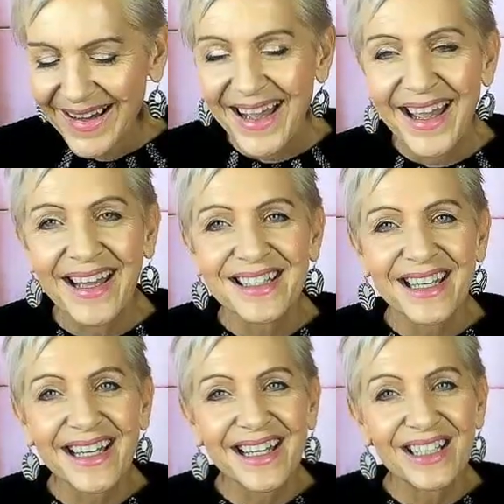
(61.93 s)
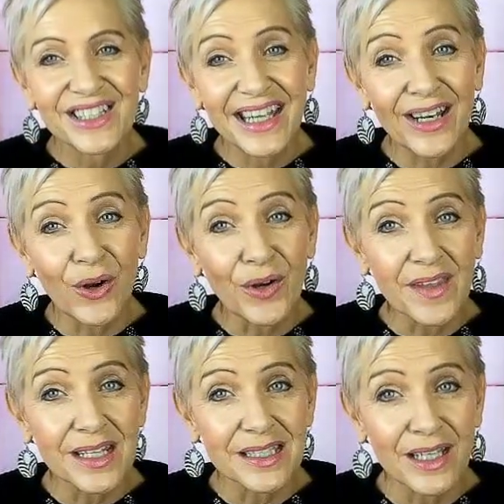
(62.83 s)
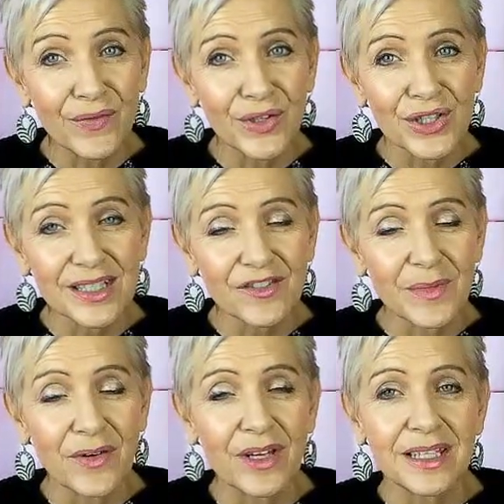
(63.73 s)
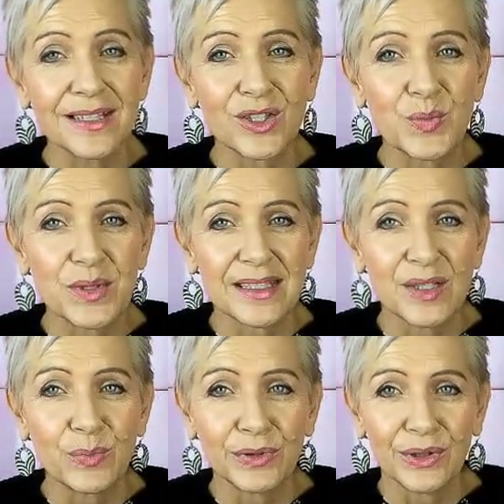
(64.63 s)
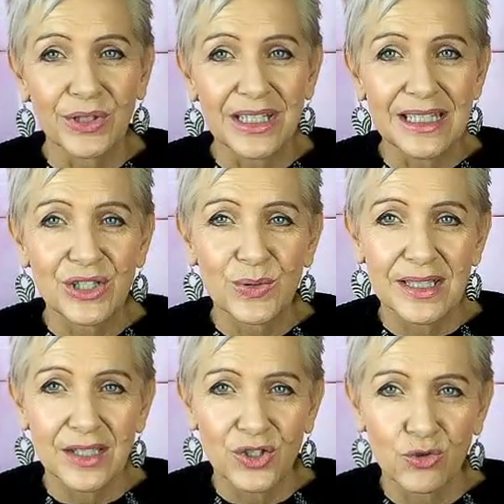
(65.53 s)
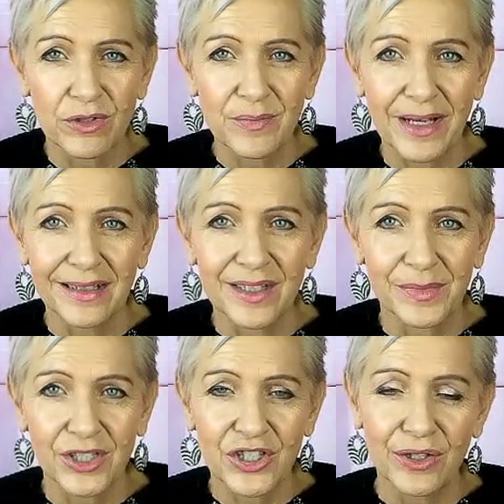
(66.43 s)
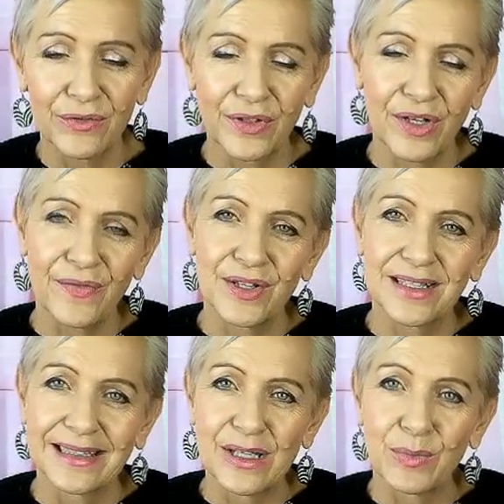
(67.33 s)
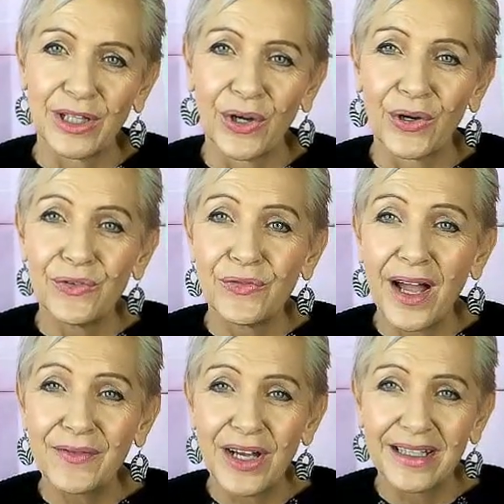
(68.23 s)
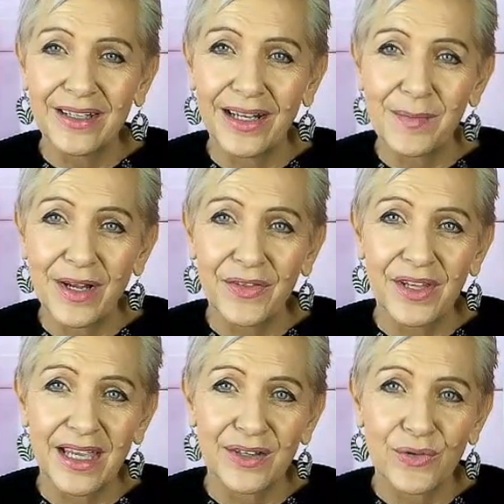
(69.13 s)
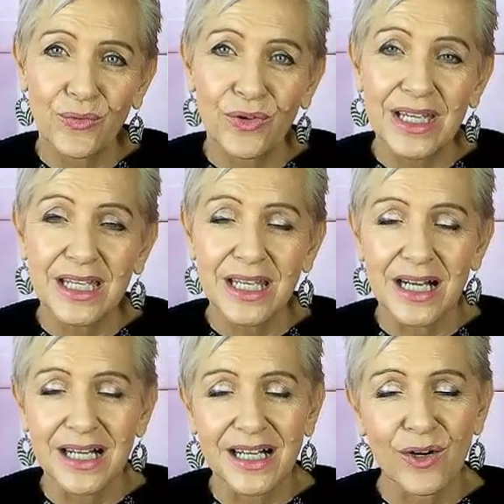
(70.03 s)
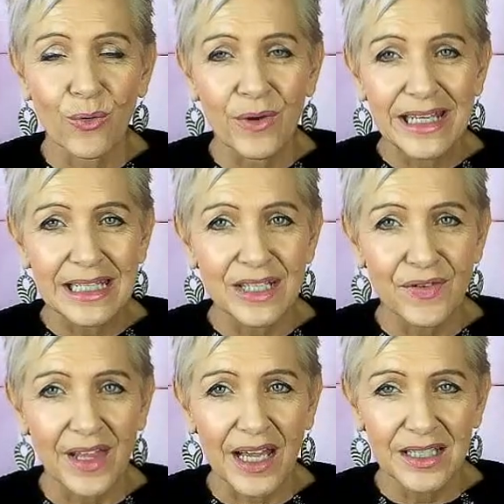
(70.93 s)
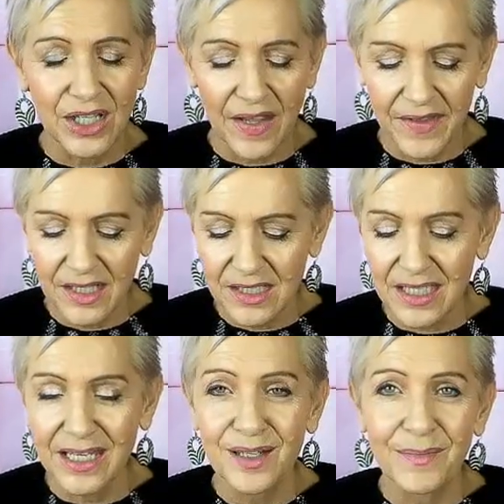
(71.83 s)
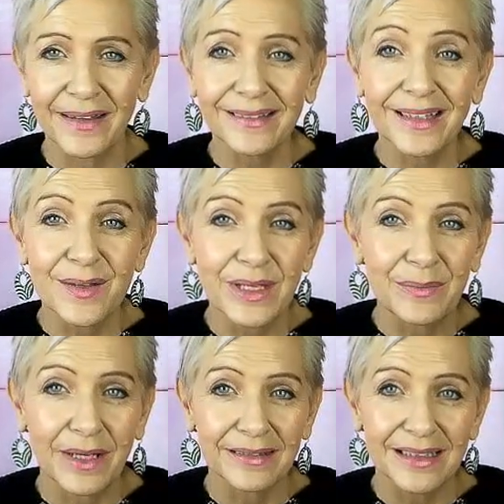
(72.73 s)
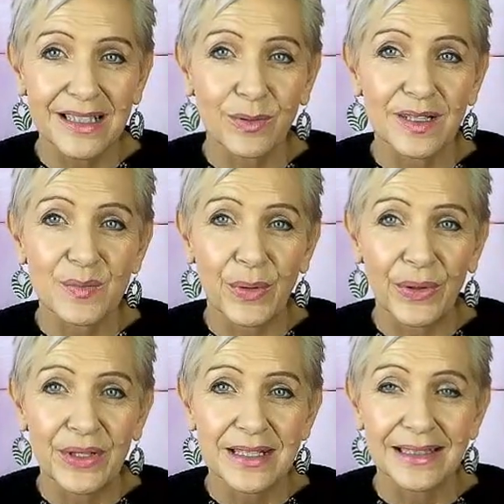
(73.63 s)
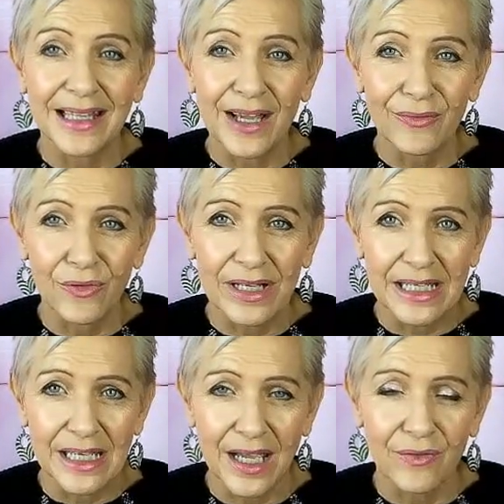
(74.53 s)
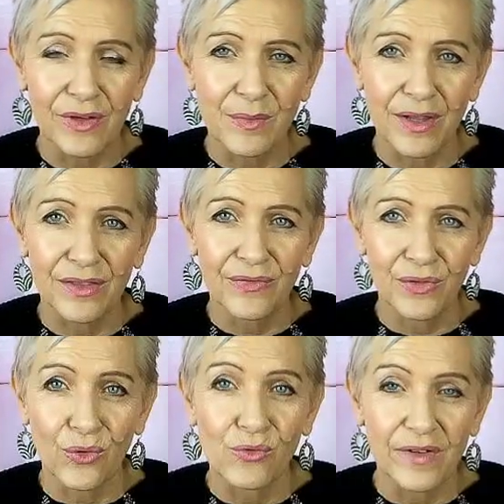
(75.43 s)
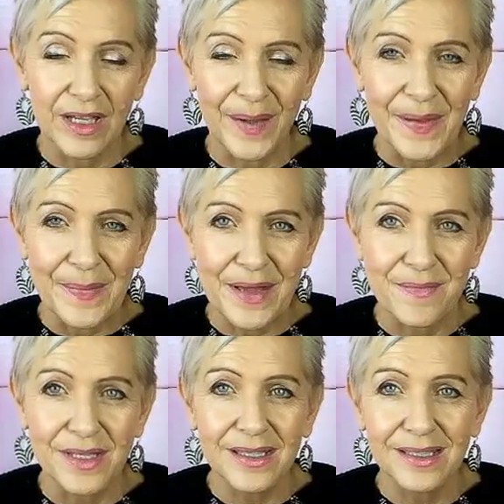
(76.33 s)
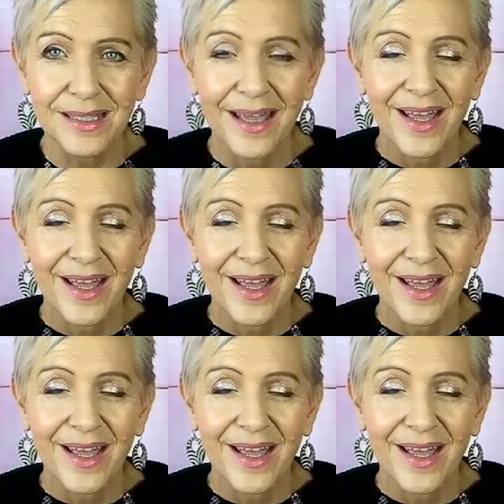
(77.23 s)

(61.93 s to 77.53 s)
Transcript: And to get hold of the extended versions of my reading, super simple. All you need to do is hit the join button on my channel, very first link below. $5.99 a month, you get three readings for that. You get the extended monthly, mid-monthly, as well as bonus love reading every month for all VIP members.